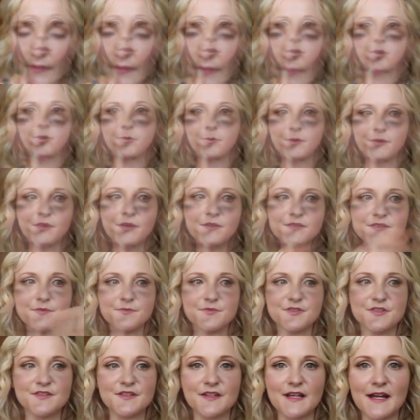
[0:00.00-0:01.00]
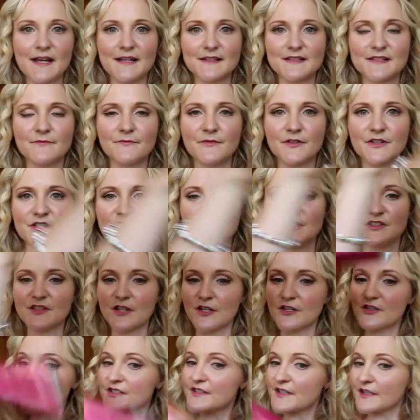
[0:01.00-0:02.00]
Alright then, so I'm just going to add some finishing
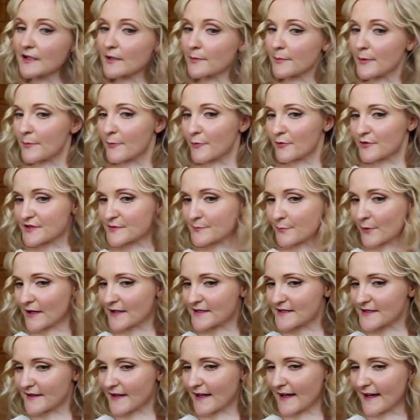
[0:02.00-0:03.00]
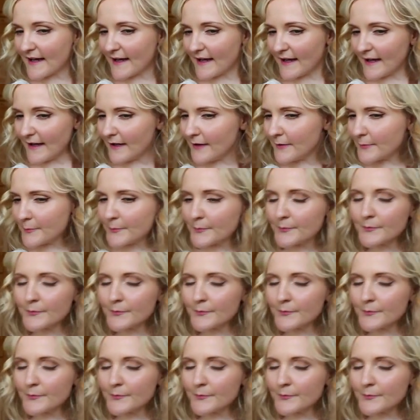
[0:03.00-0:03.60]
touches, a little bit more spray to the hair.